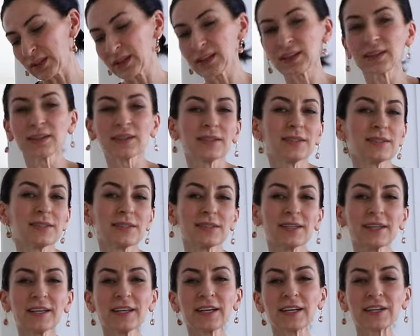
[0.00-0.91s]
thing
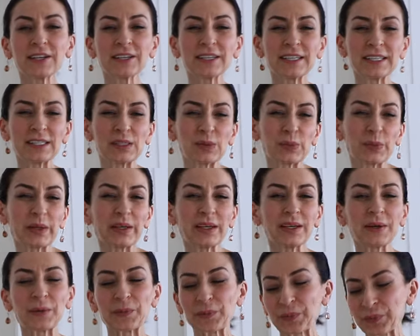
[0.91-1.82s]
is
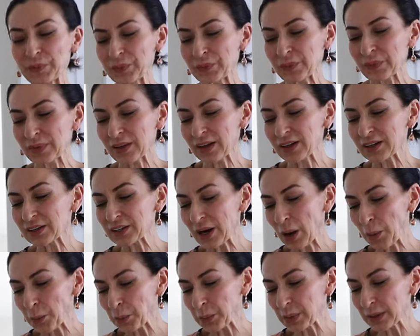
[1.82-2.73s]
crispy,
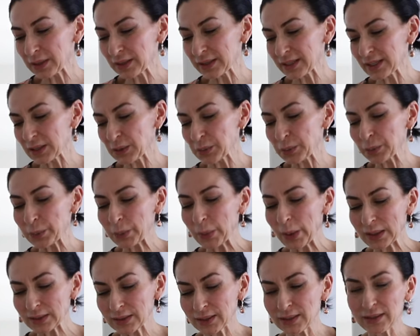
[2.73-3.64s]
crumbly,
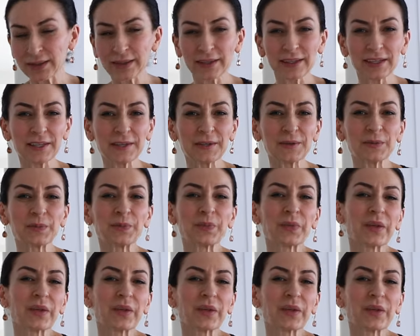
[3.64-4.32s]
buttery.